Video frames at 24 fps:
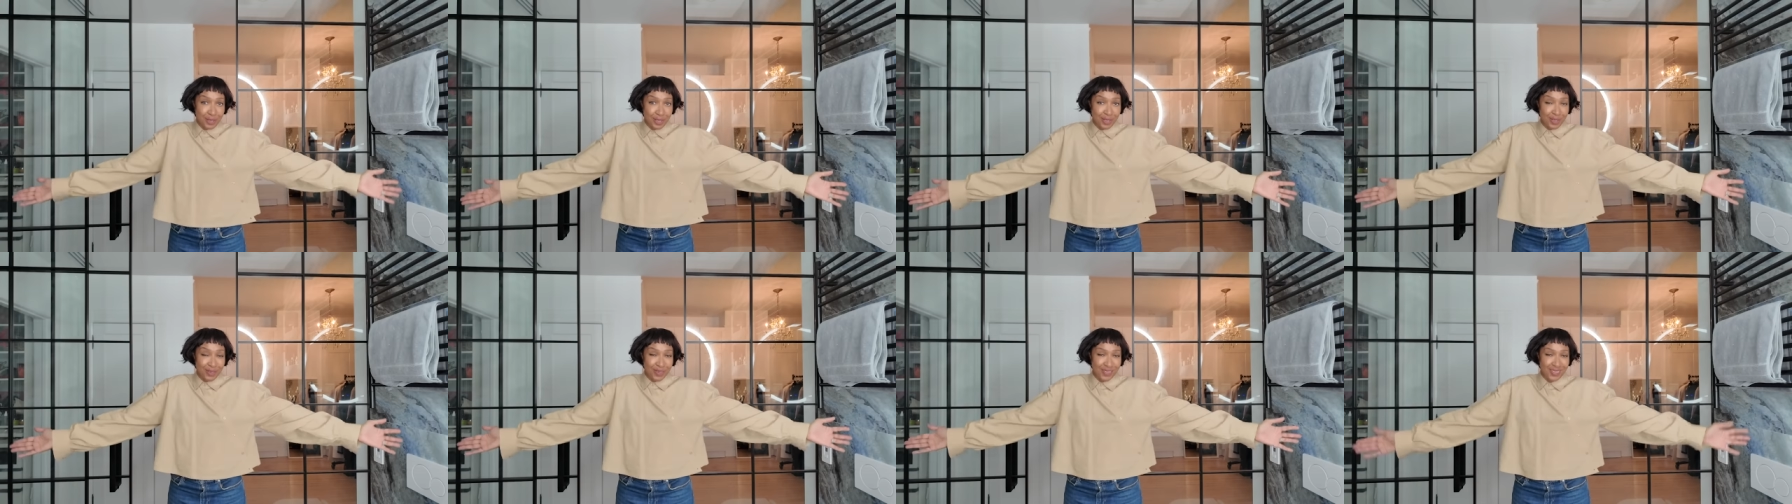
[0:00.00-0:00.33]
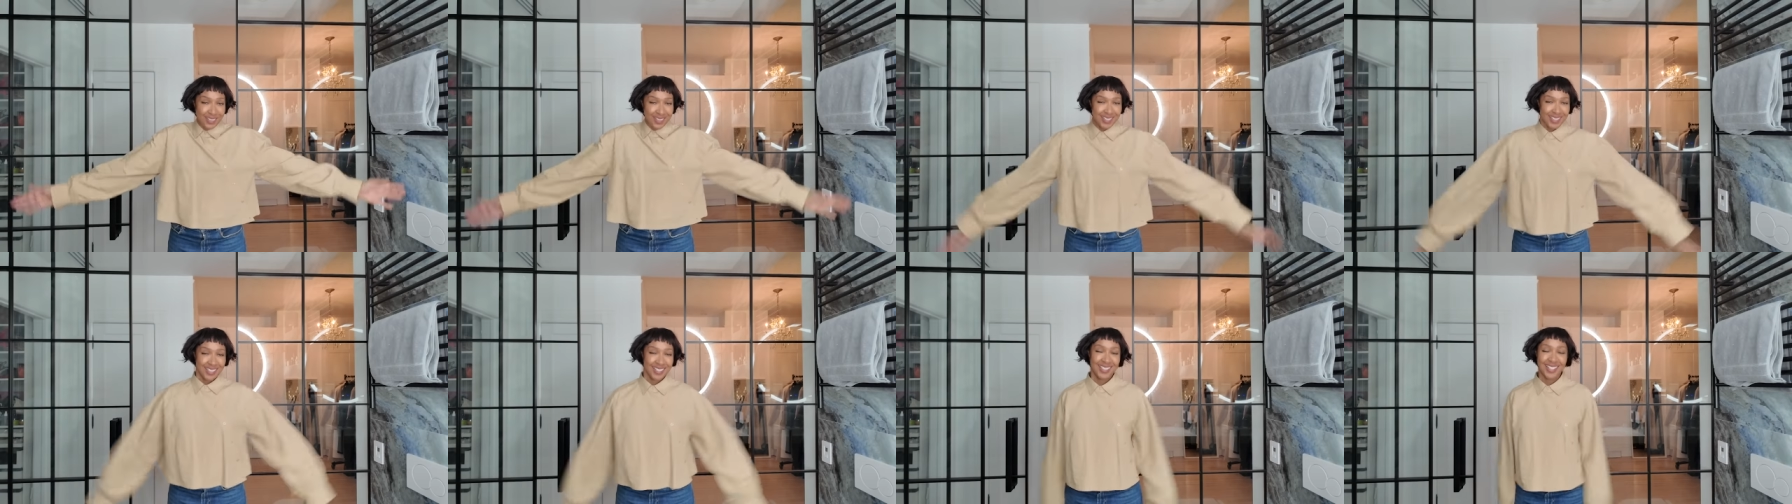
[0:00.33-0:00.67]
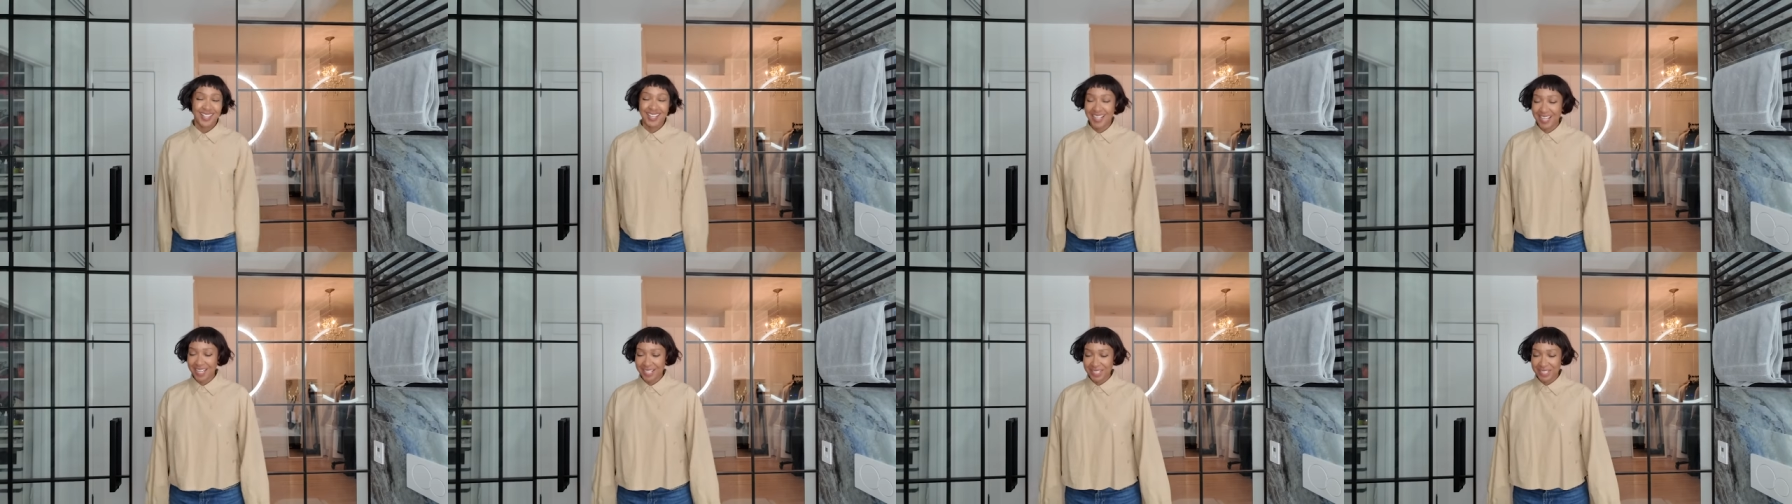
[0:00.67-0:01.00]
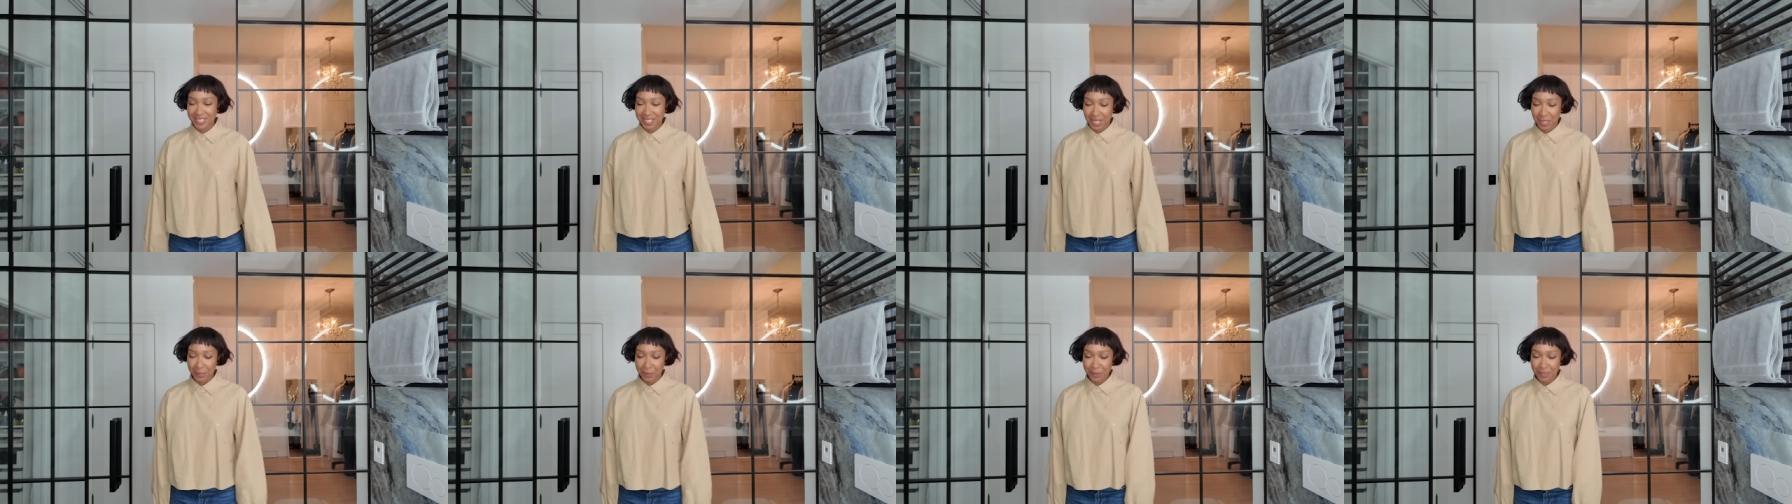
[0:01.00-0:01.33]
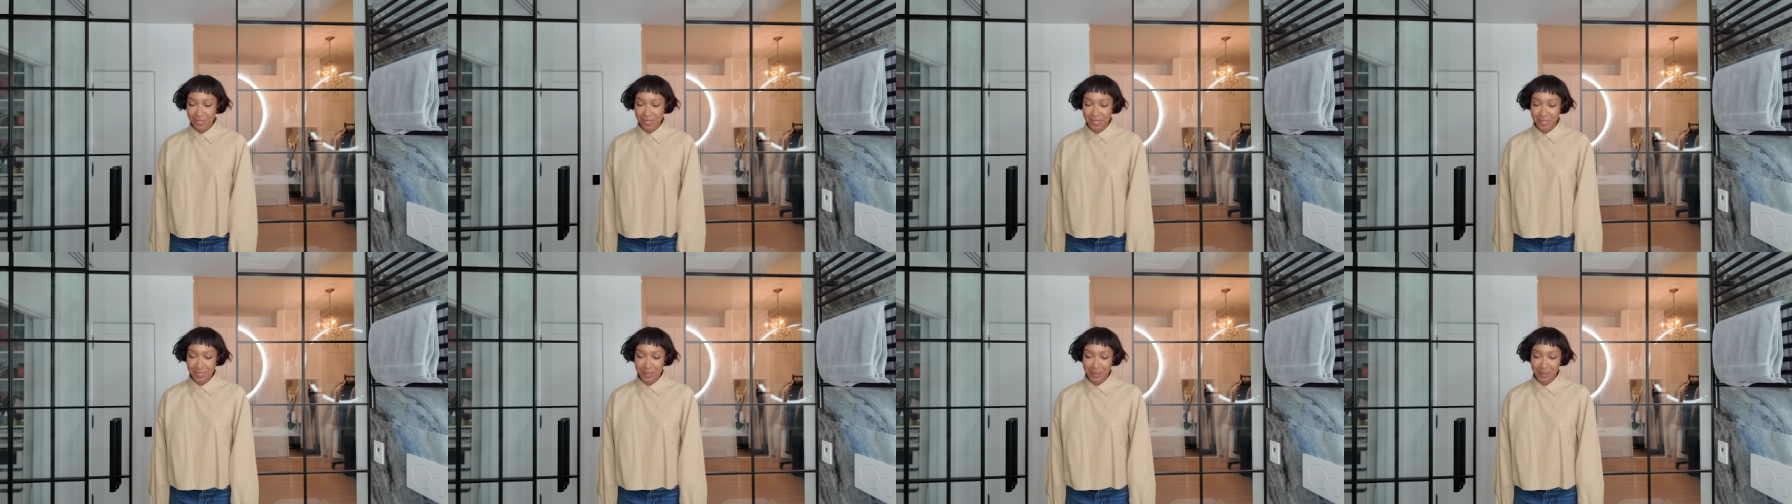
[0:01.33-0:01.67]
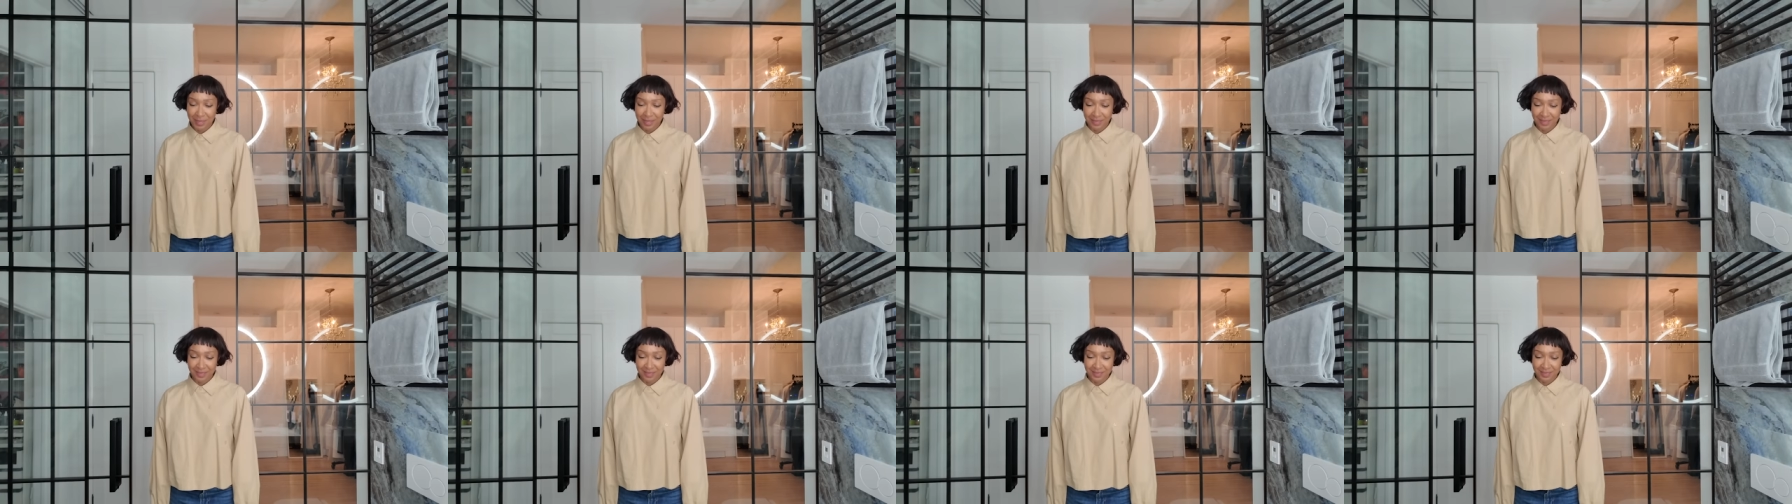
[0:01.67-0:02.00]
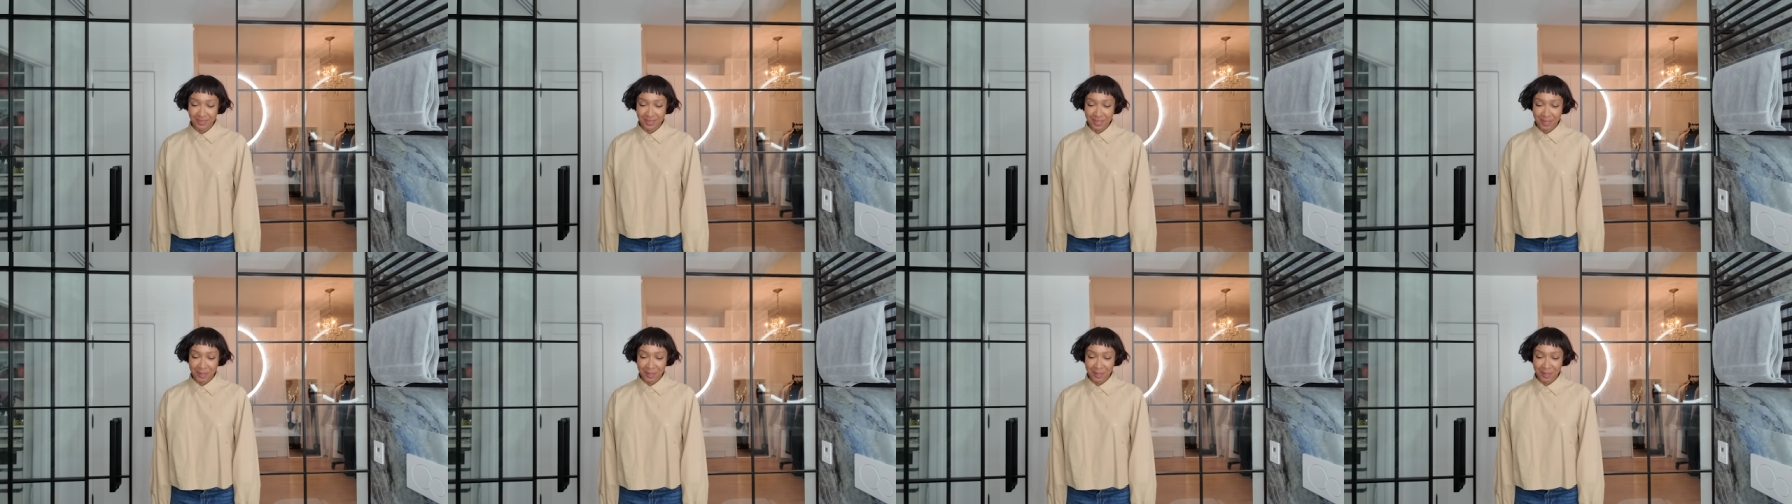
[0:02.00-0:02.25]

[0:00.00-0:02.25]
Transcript: And I will see you then.